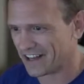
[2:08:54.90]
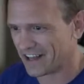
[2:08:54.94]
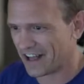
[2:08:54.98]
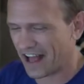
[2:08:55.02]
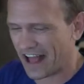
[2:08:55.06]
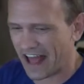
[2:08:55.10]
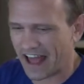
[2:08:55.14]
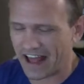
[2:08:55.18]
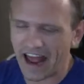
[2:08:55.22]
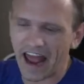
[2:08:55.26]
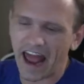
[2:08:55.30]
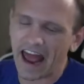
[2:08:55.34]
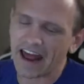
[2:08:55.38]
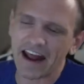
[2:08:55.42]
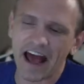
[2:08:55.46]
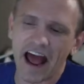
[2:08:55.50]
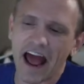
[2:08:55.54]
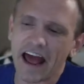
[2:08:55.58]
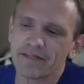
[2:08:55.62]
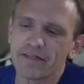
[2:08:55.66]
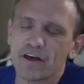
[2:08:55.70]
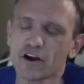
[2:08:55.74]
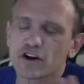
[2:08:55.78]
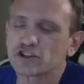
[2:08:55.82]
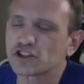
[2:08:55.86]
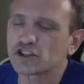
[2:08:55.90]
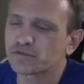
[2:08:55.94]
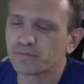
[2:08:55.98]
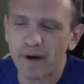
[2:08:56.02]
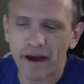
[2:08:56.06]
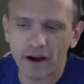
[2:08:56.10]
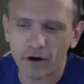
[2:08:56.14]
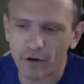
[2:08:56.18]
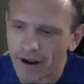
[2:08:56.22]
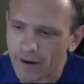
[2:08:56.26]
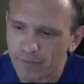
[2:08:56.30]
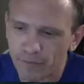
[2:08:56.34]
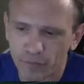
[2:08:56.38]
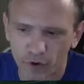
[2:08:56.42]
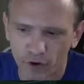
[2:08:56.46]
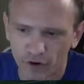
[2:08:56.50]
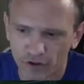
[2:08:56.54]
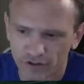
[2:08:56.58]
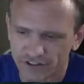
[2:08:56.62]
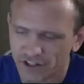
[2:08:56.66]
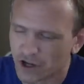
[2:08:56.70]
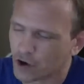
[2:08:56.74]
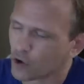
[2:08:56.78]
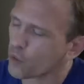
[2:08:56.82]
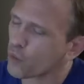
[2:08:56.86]
And they're just better
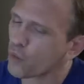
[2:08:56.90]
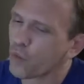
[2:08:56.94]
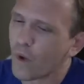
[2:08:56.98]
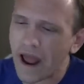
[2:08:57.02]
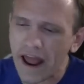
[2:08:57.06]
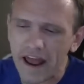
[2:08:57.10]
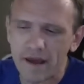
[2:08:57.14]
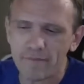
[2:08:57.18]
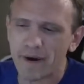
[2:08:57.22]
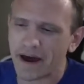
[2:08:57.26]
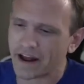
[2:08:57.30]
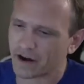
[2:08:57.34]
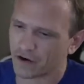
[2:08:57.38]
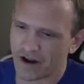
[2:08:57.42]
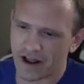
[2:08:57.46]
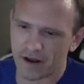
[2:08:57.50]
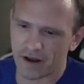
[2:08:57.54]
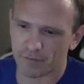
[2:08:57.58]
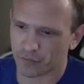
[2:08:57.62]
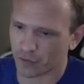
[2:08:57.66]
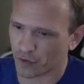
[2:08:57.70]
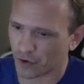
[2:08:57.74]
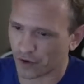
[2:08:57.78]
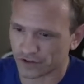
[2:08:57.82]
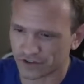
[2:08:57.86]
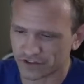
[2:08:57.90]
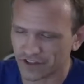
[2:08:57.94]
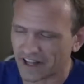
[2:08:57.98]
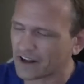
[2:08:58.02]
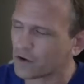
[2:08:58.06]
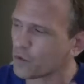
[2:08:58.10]
emperors. They're way better emperors, like